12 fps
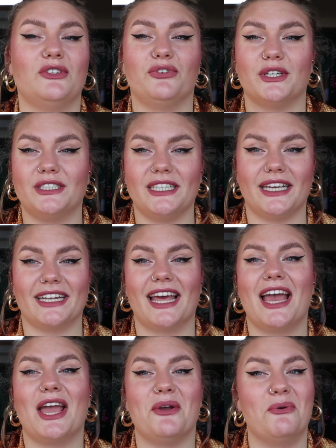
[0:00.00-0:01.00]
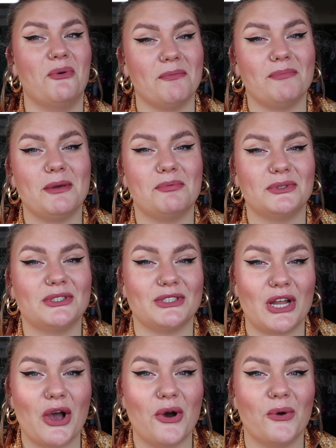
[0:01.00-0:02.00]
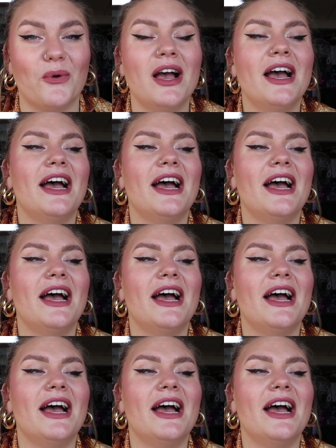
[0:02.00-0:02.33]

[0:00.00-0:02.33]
the first thing that I want people to know,